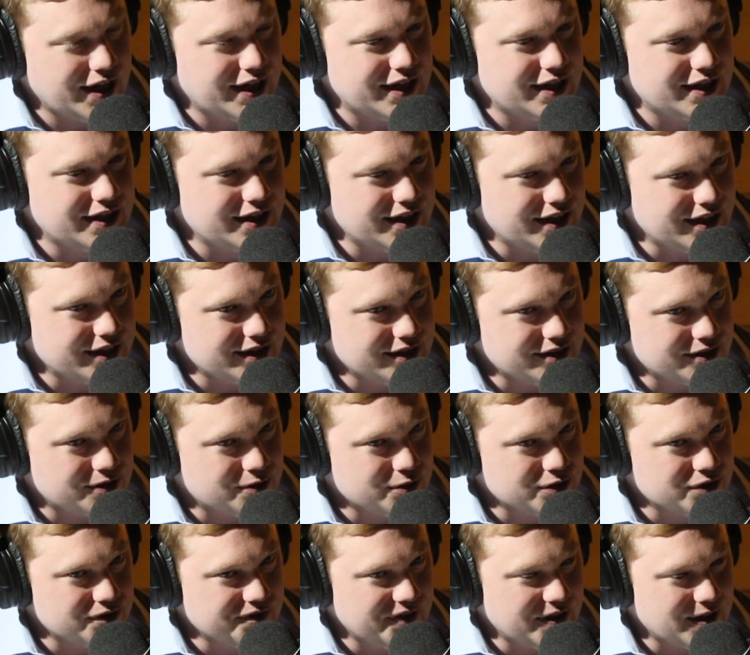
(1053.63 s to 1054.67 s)
China,
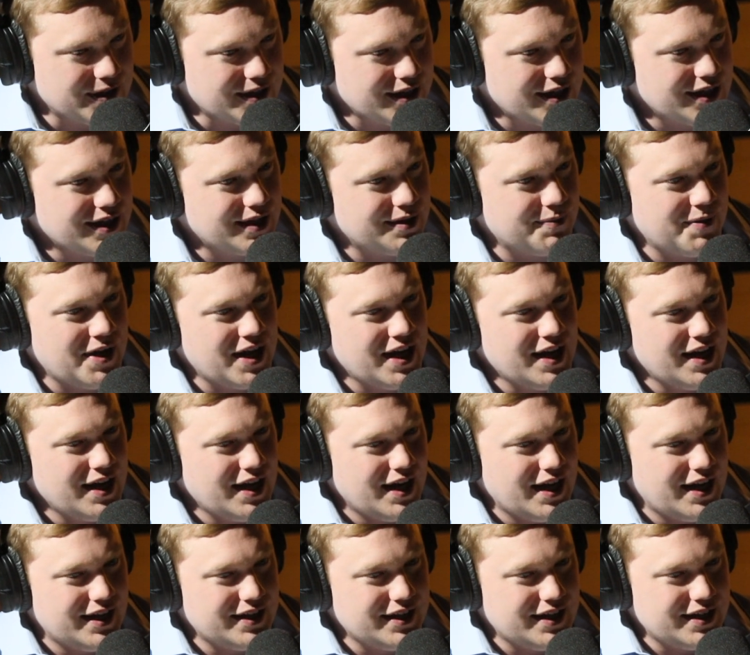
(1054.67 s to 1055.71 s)
and of course Vietnam,
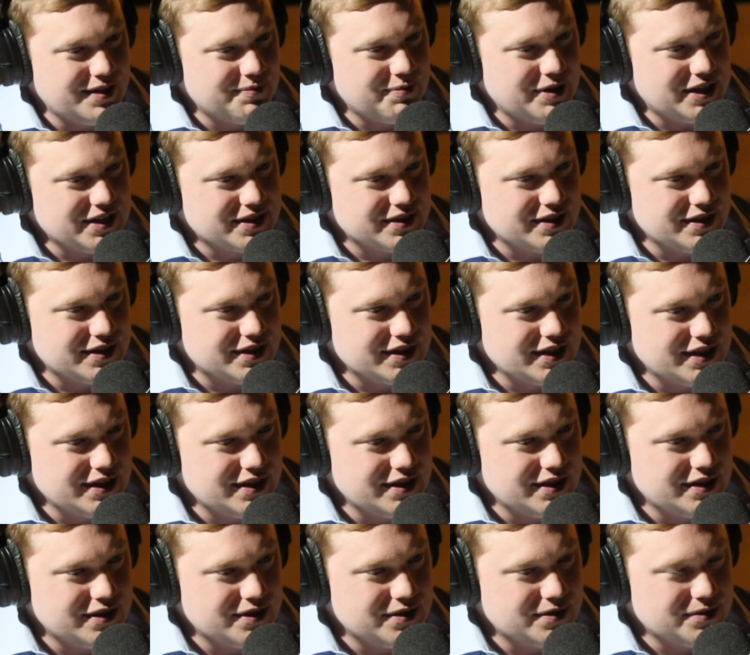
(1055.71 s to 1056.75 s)
and they had basically
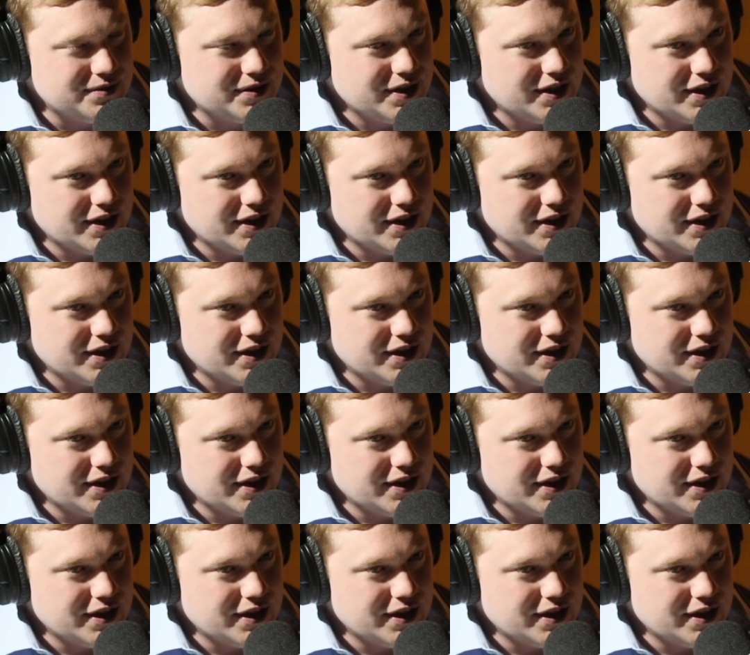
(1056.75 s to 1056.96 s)
said, you're